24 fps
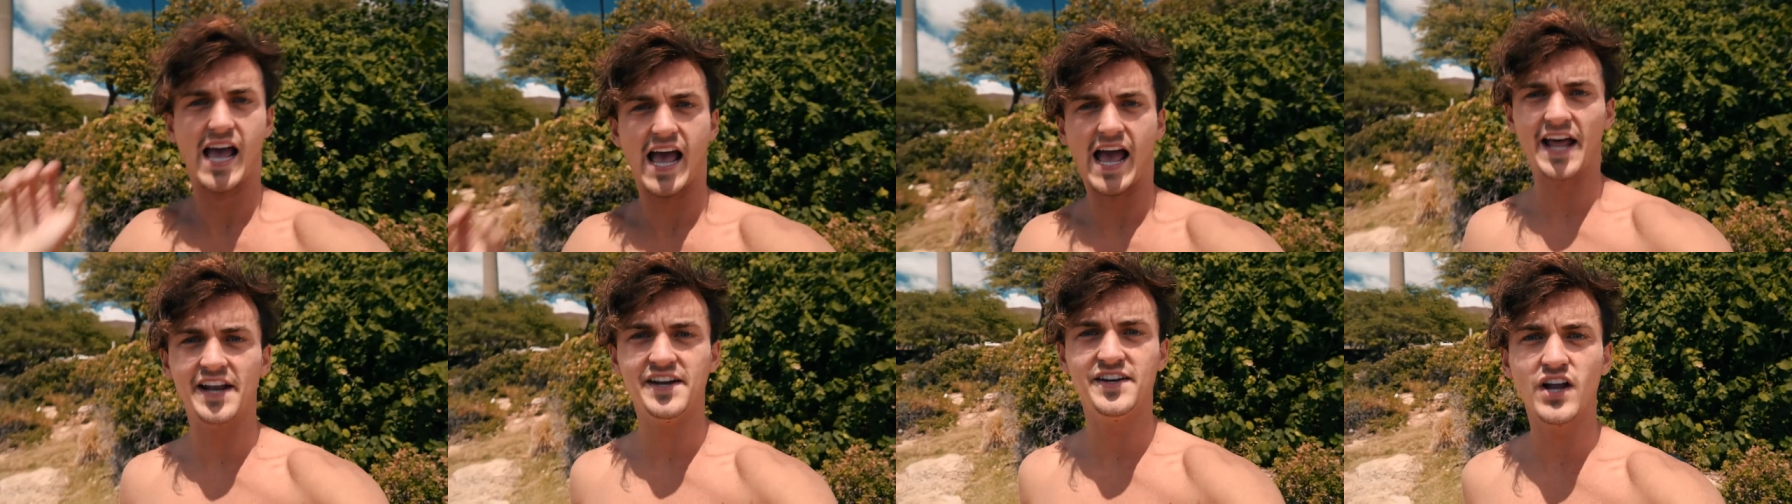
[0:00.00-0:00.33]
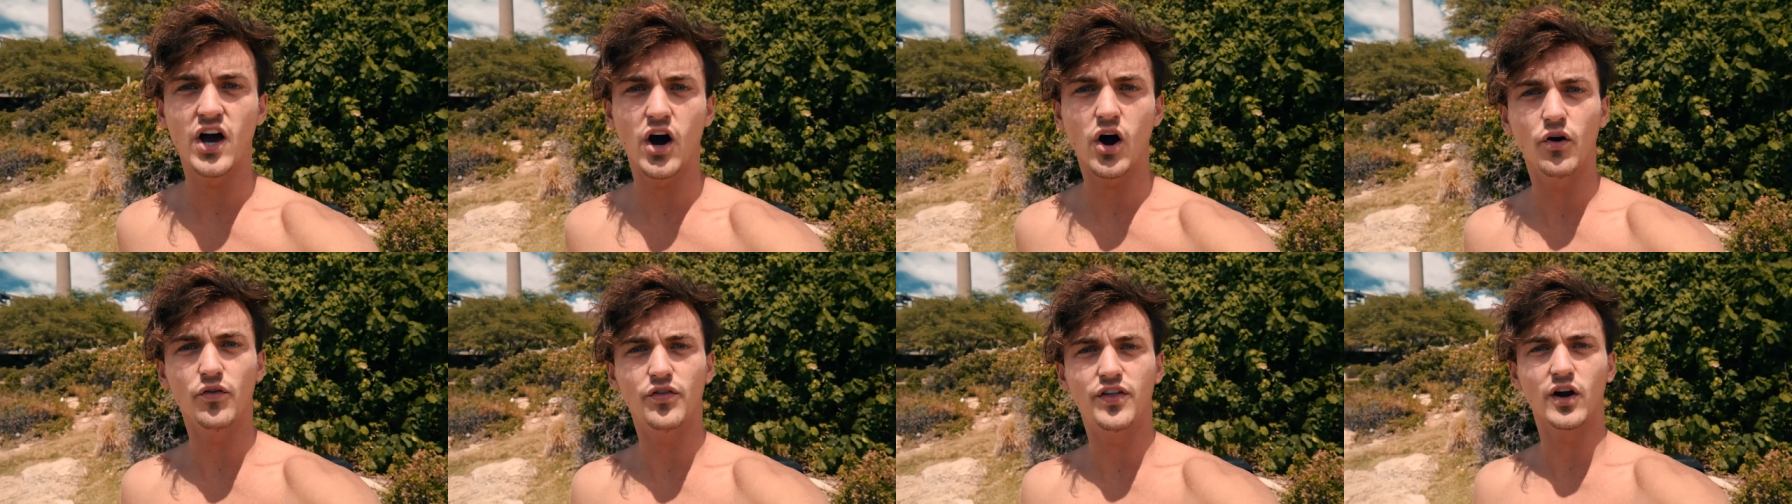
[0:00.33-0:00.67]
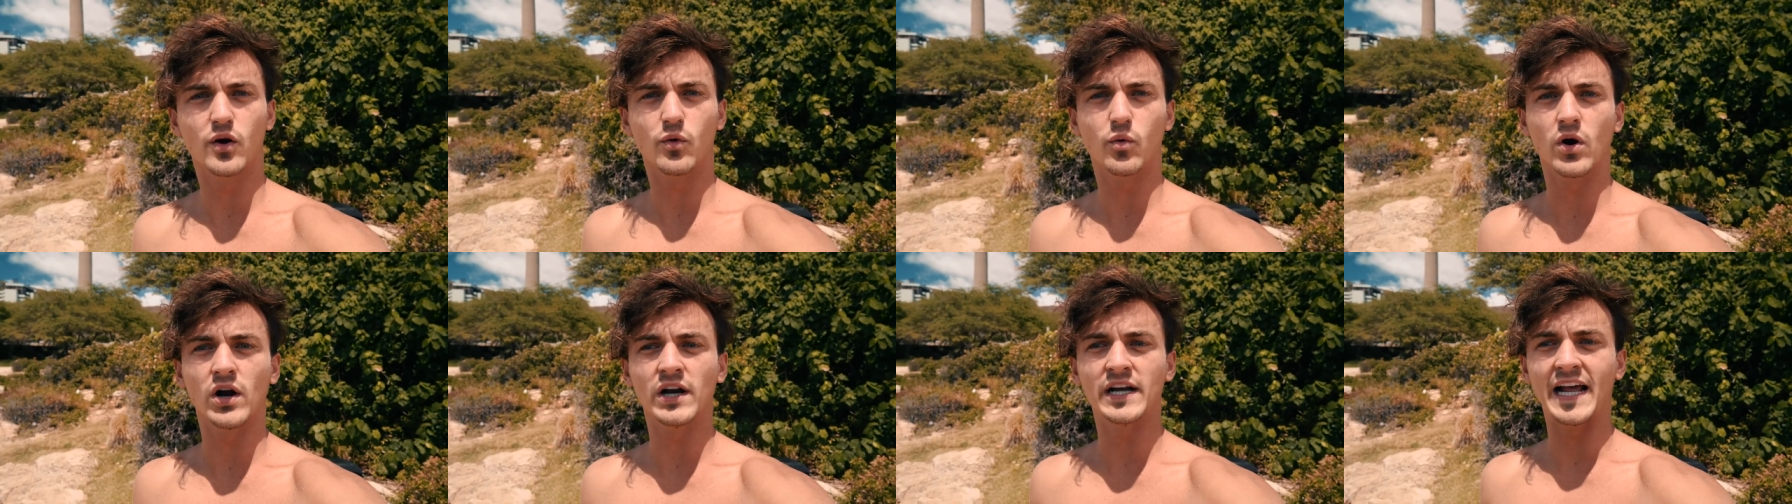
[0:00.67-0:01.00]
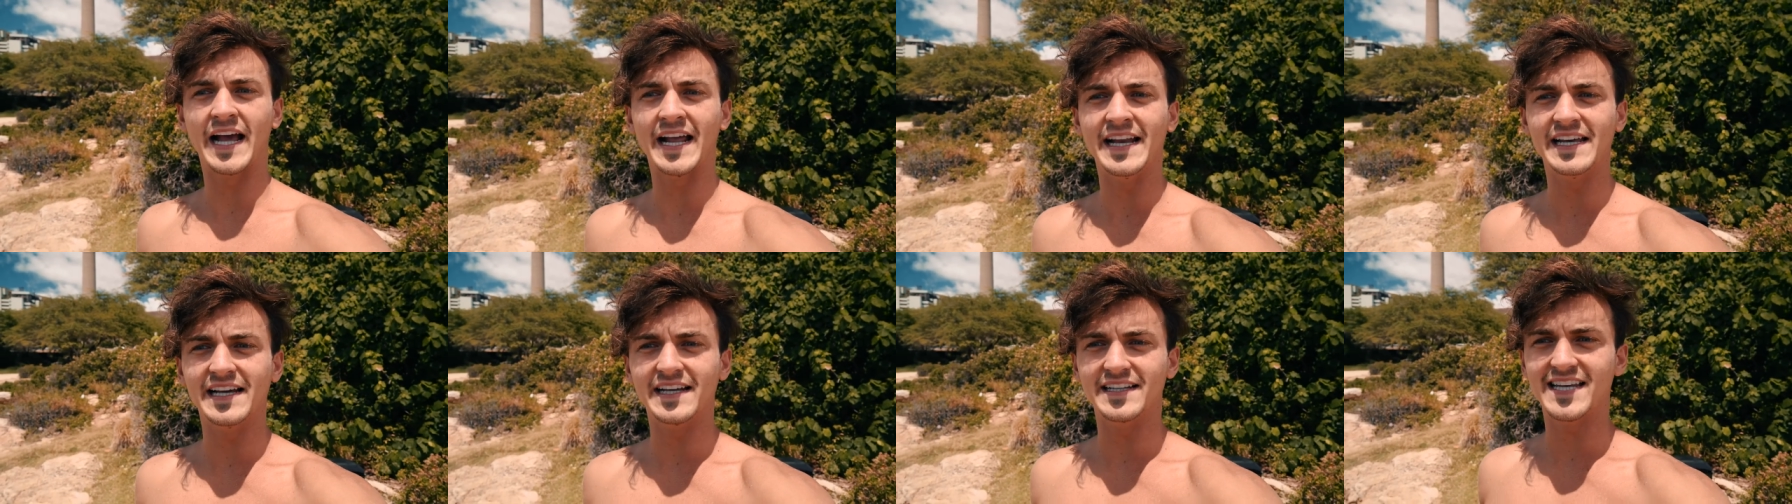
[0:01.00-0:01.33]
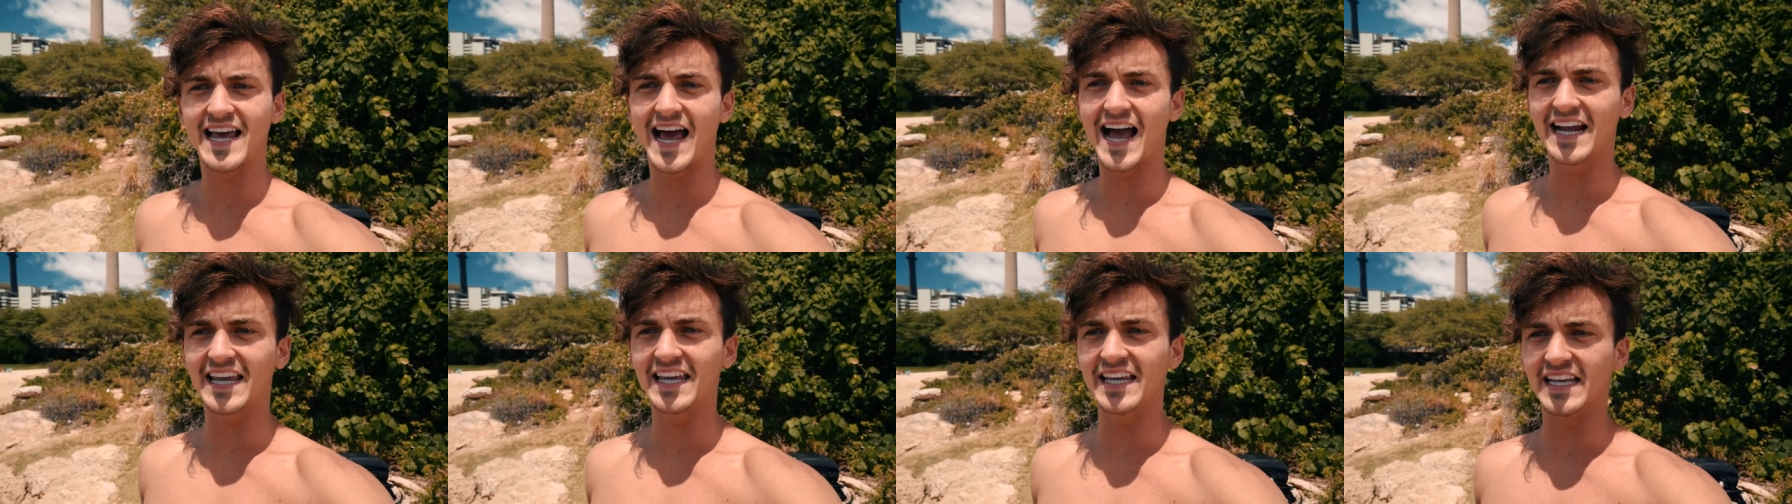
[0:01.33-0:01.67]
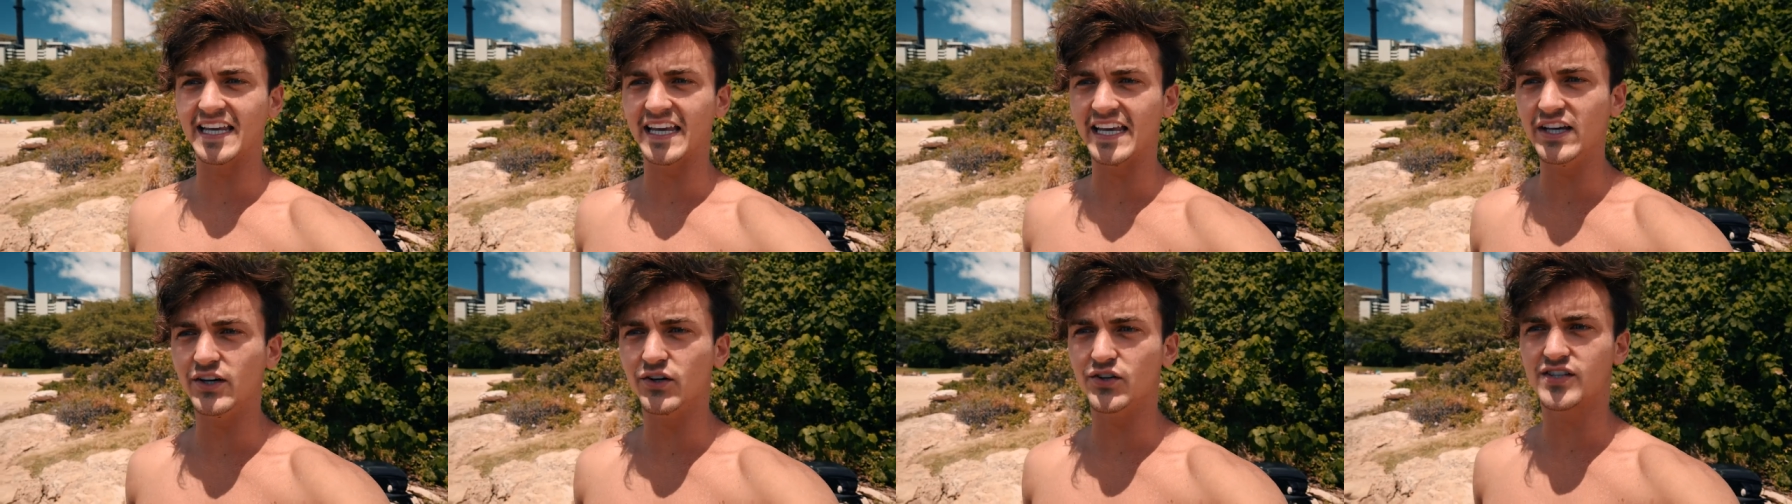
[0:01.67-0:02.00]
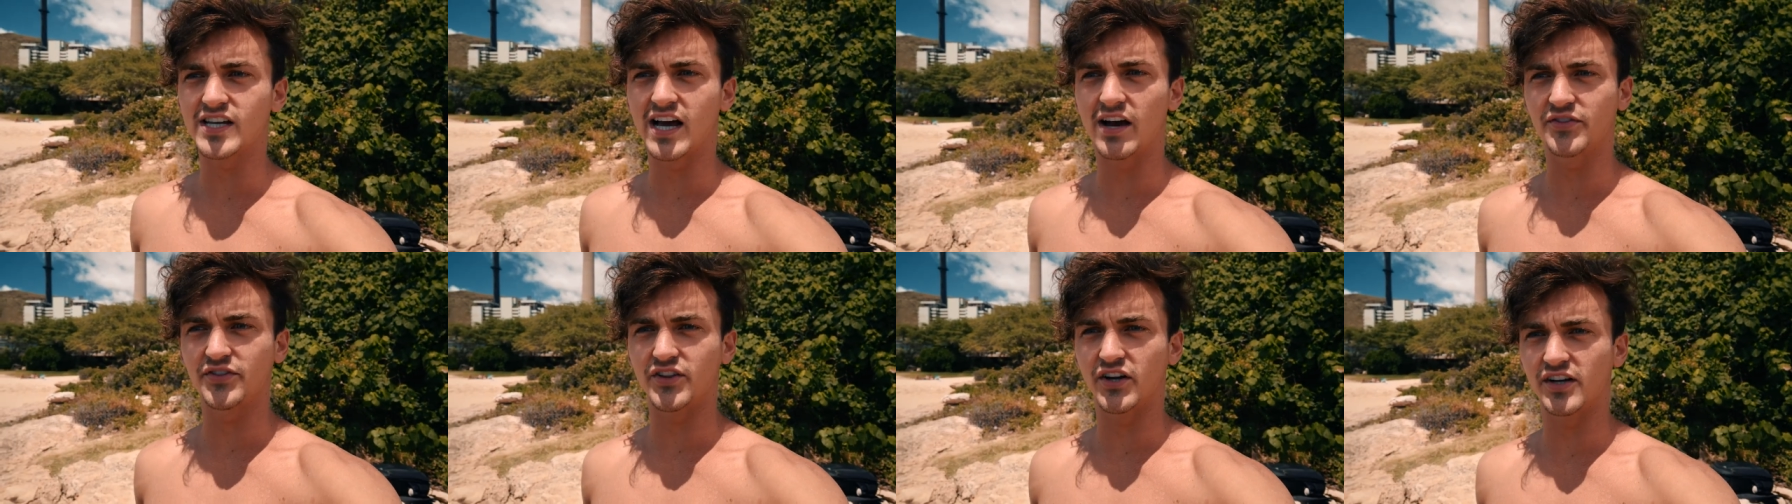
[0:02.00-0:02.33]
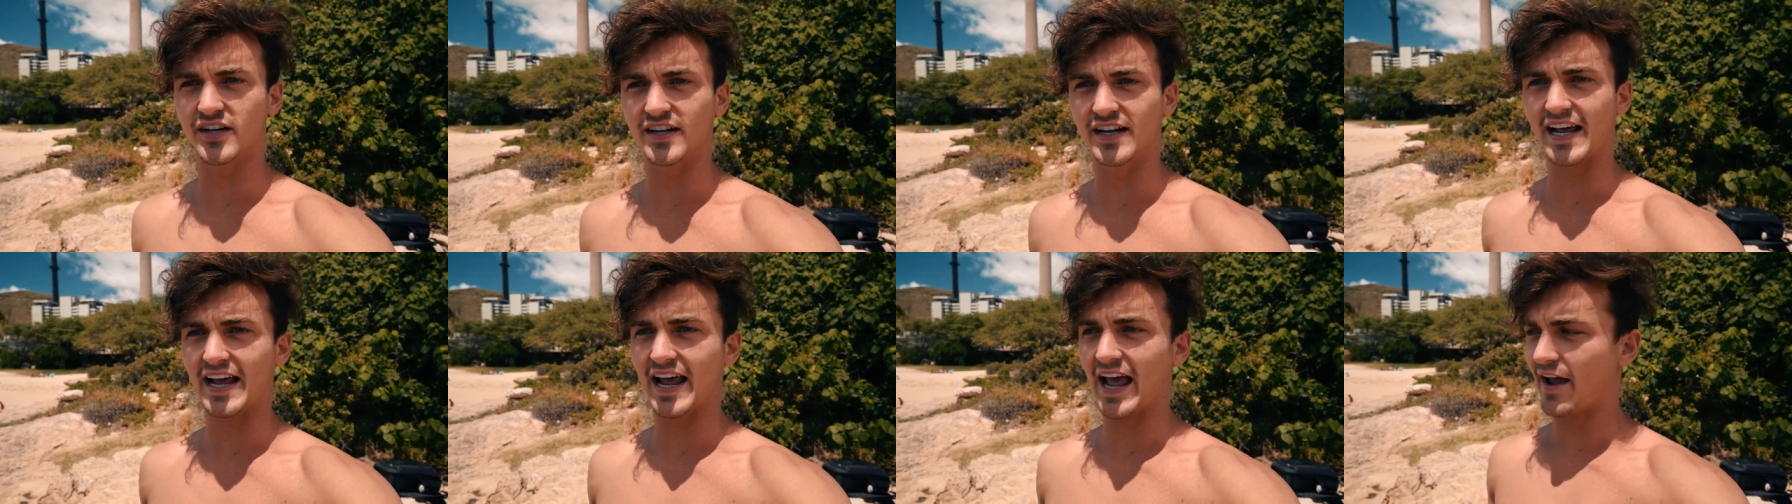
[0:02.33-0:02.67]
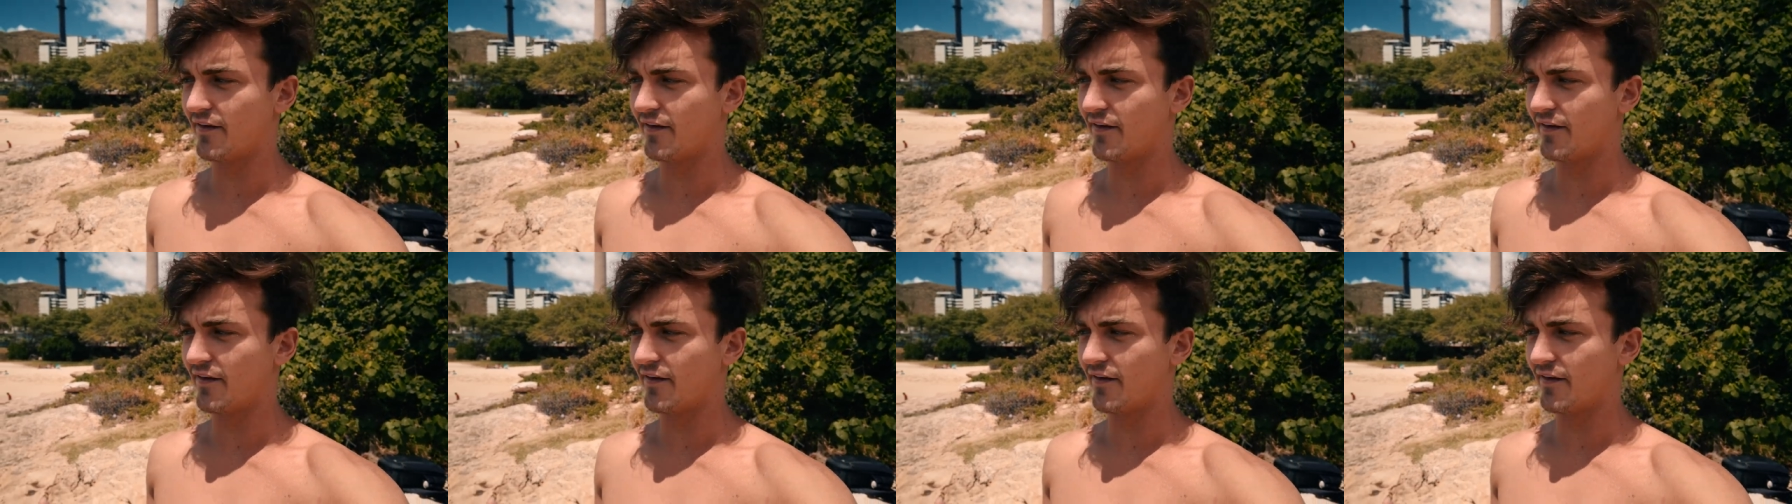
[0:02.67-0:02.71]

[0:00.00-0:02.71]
And no, there weren't any attacking eels out there today.